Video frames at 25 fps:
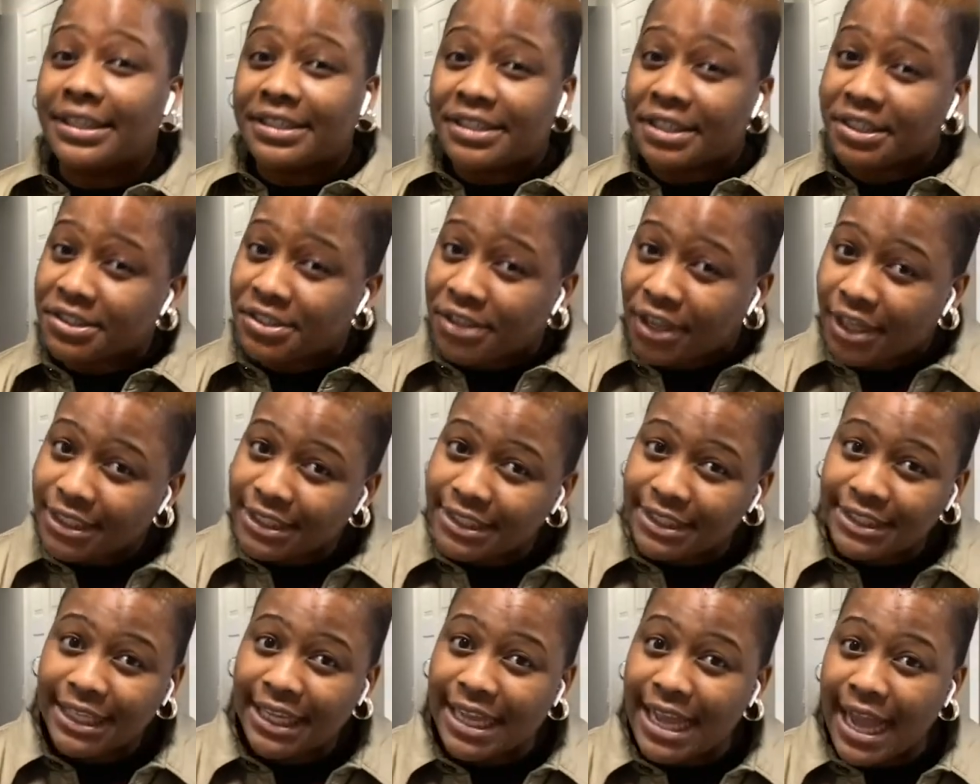She
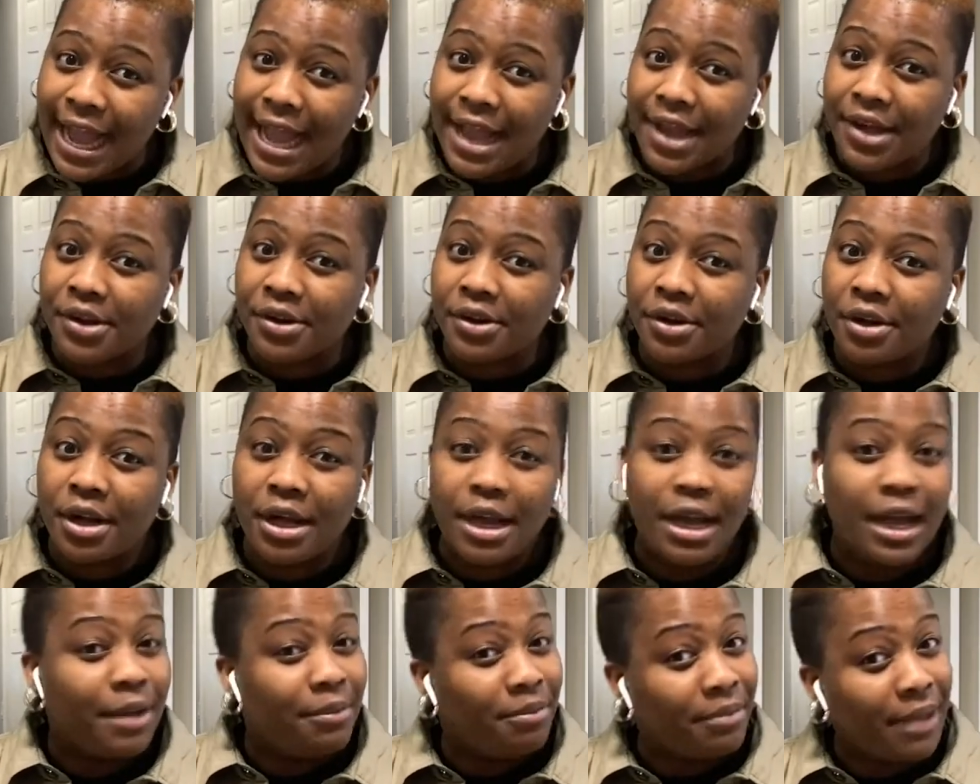told the guy, oh,
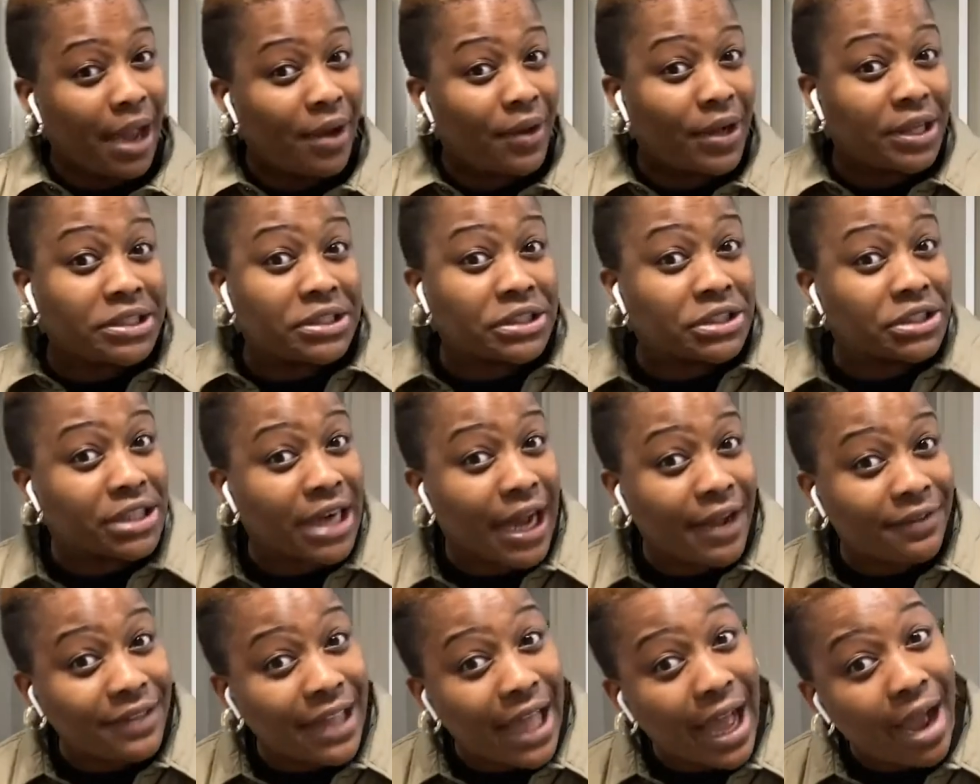me, I want to
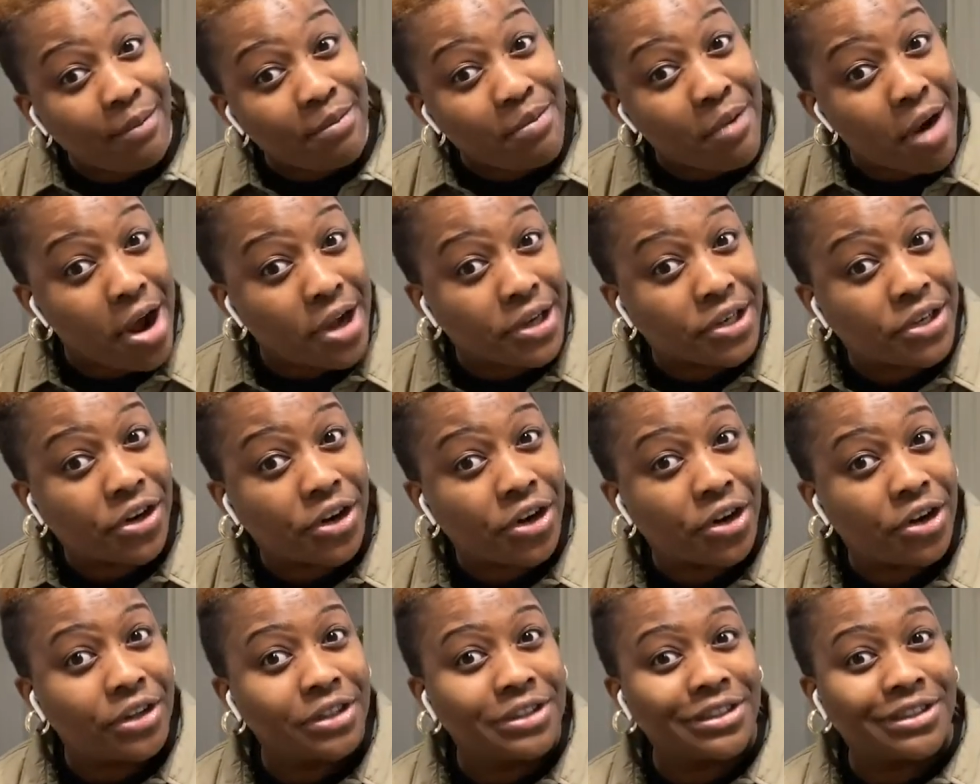travel abroad,
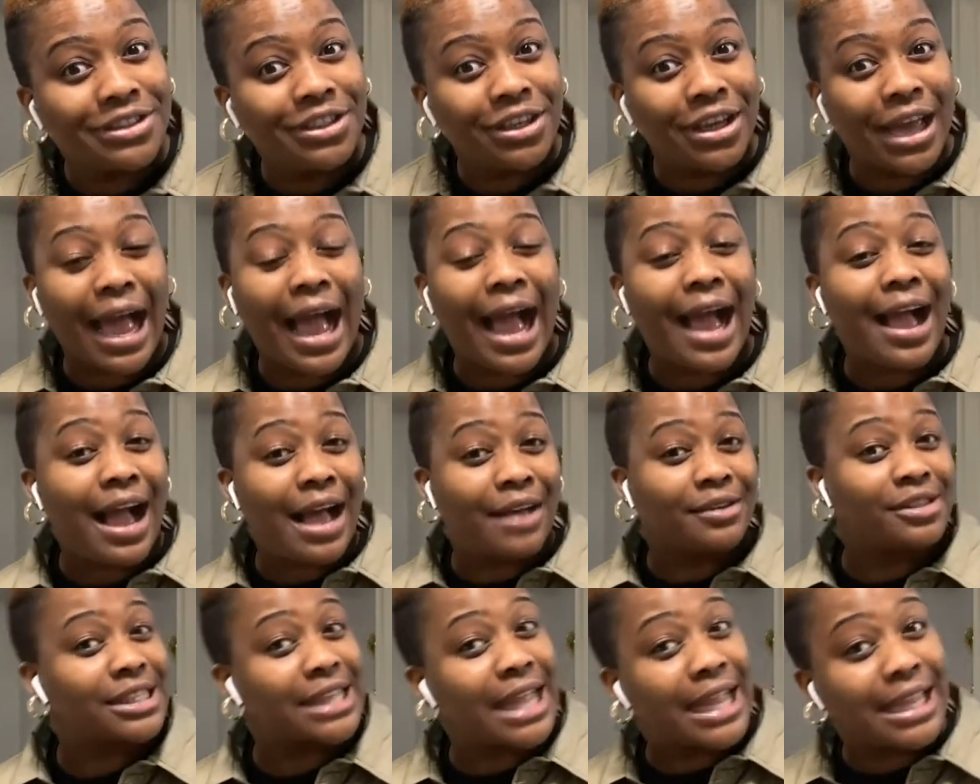though. I
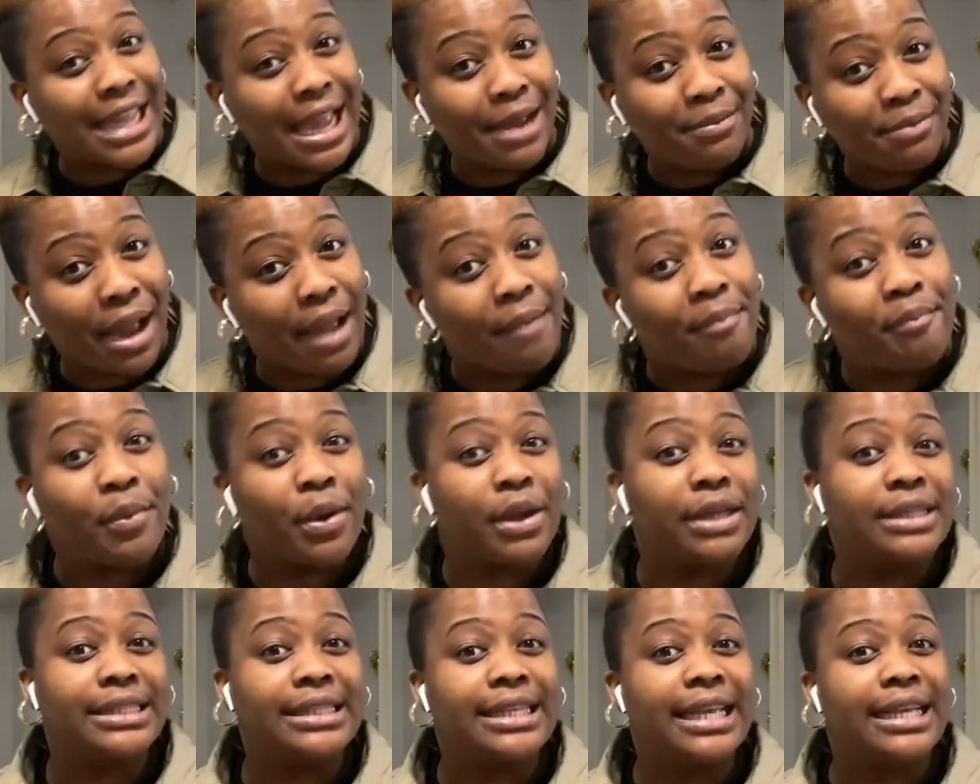have started my
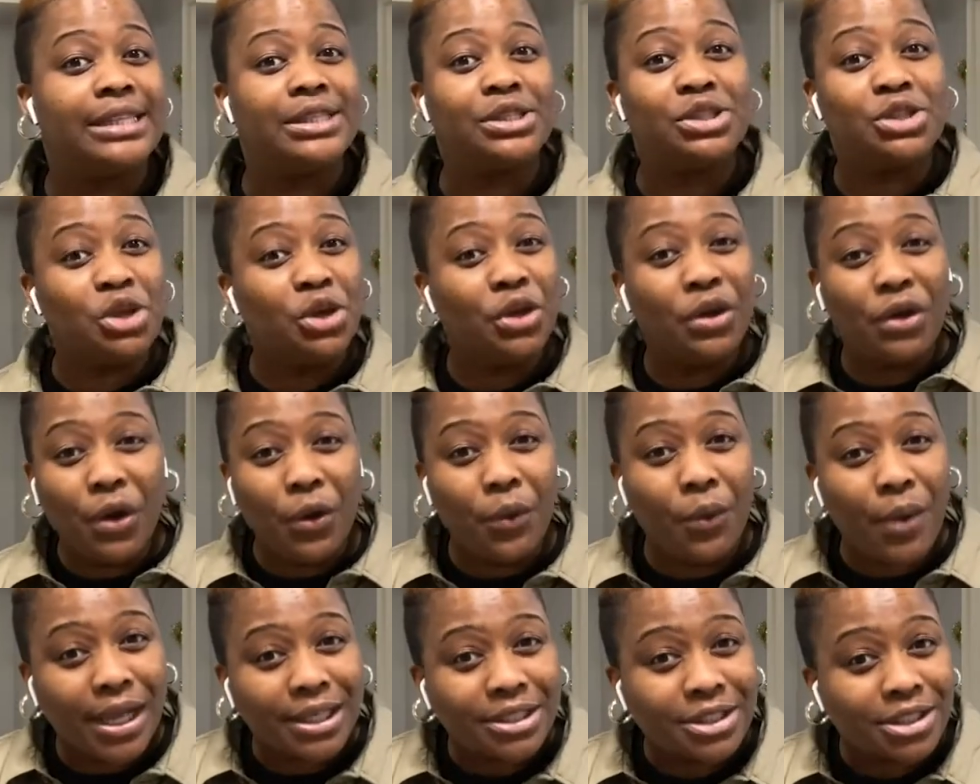process. Do
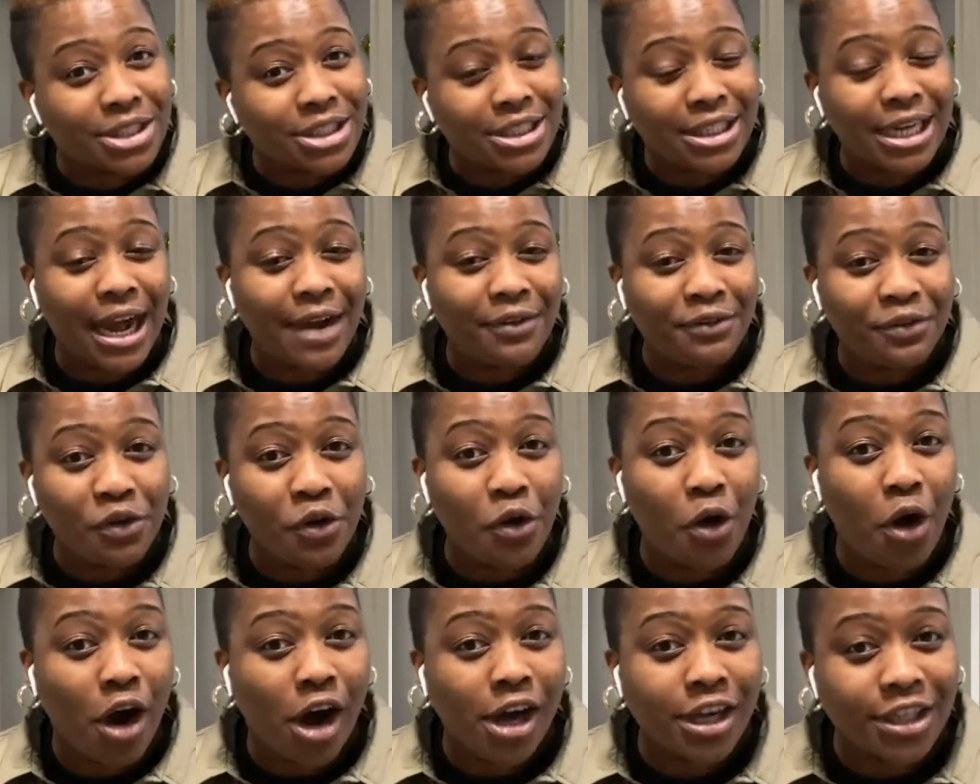you want to
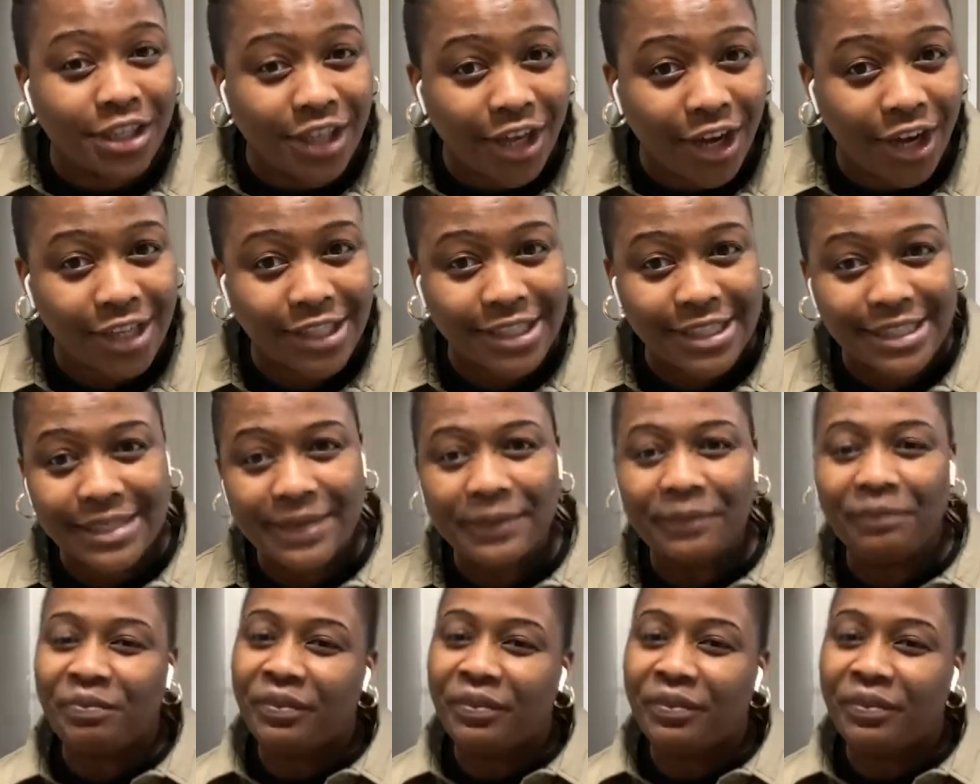travel or not?